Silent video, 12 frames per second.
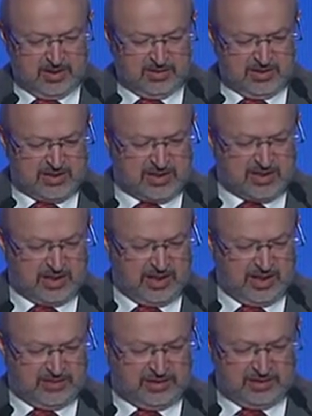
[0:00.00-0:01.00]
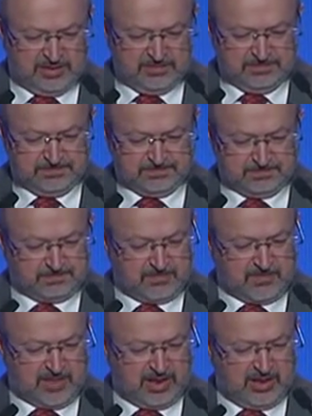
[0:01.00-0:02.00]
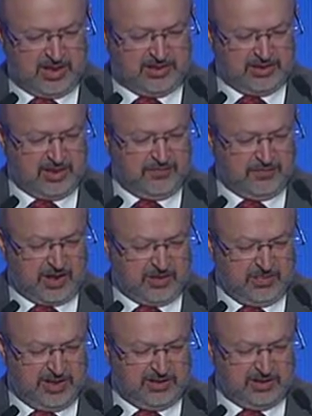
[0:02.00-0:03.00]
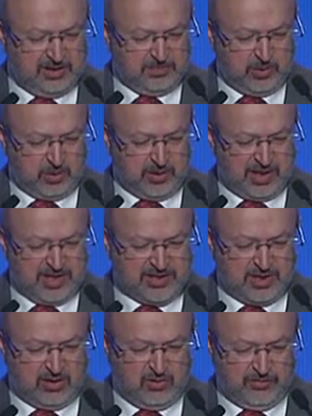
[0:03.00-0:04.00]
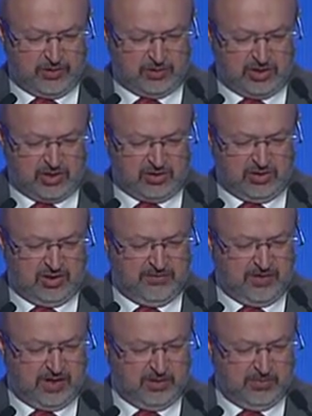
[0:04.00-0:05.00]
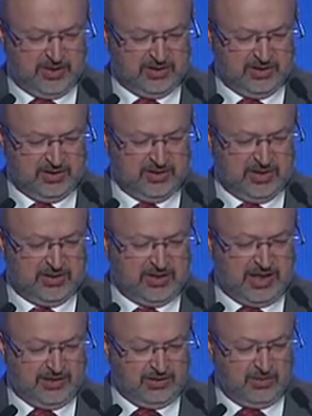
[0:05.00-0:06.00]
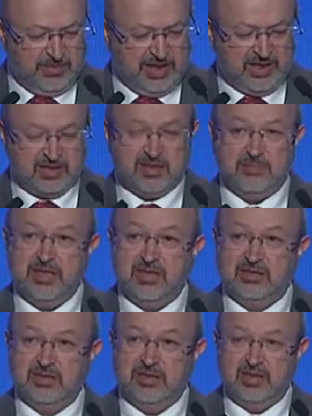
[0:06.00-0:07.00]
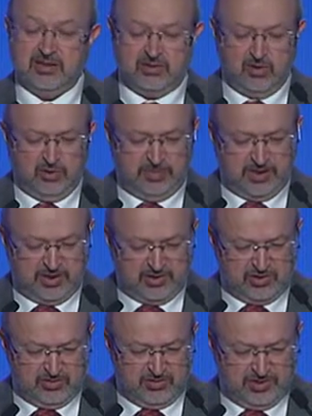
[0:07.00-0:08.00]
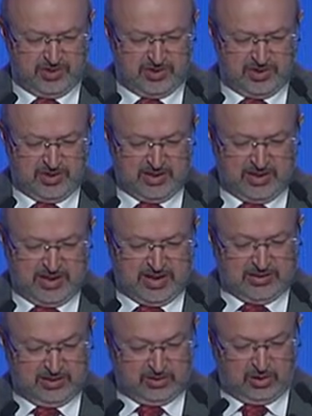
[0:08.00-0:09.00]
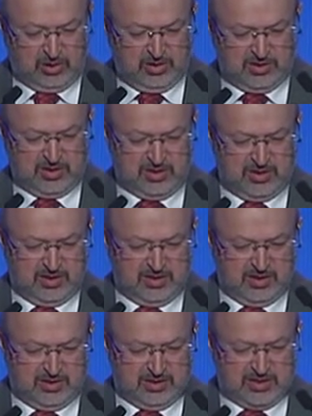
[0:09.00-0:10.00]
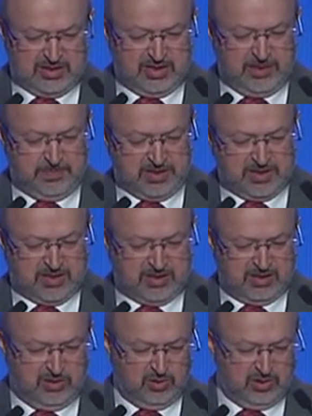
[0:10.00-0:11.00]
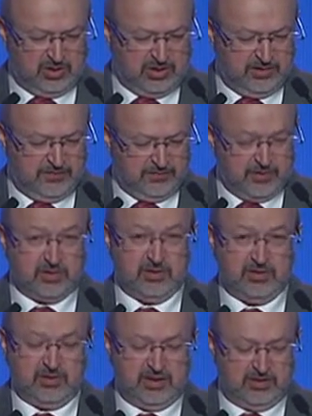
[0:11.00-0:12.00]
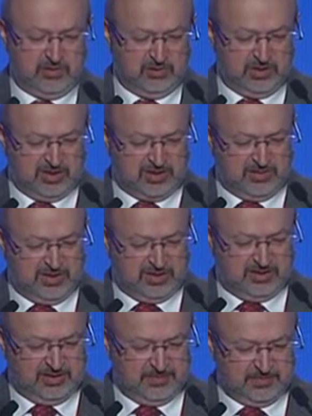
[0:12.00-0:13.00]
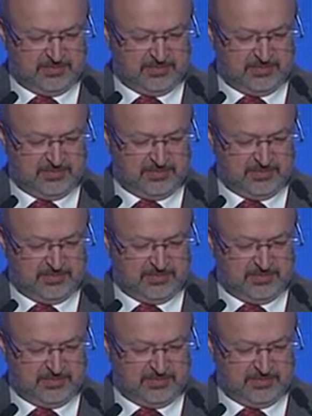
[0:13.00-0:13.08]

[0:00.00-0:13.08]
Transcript: This is creating a fragmented, polarized, and confrontational environment that undermines stability and cooperation. And in turn, this deepens insecurity, further eroding stability.